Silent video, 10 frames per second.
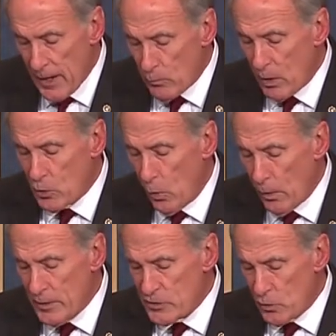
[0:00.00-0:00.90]
And while
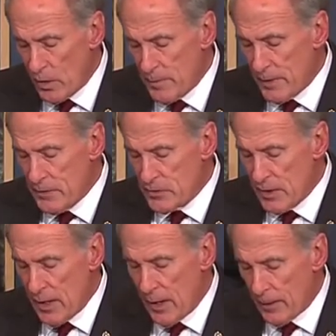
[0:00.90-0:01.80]
corn and soybeans
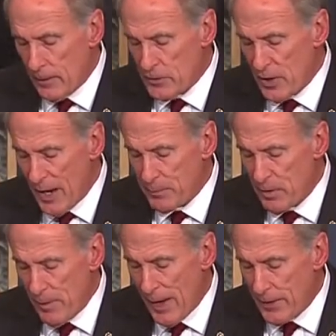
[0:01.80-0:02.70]
are our top
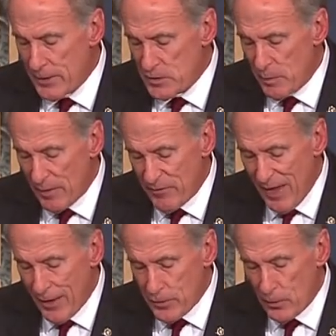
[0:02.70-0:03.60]
commodities by
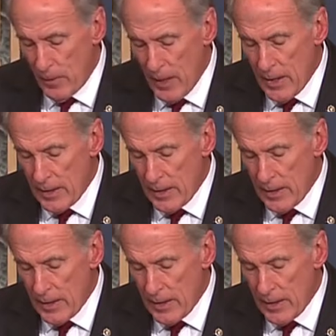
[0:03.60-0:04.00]
value,